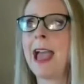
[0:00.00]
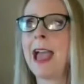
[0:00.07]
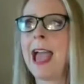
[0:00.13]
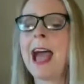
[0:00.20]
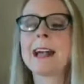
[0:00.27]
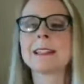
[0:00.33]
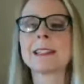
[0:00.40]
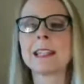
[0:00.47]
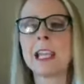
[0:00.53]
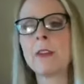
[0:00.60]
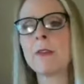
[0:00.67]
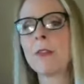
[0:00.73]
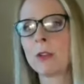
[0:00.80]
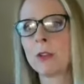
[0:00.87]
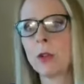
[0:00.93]
asking
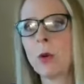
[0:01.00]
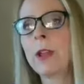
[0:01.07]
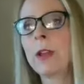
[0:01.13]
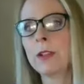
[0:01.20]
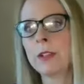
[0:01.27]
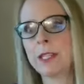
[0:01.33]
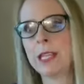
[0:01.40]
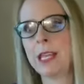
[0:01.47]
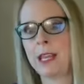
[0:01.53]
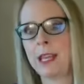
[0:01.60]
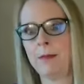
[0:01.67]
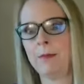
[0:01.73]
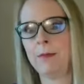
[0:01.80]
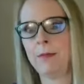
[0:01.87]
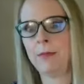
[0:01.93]
for loyalty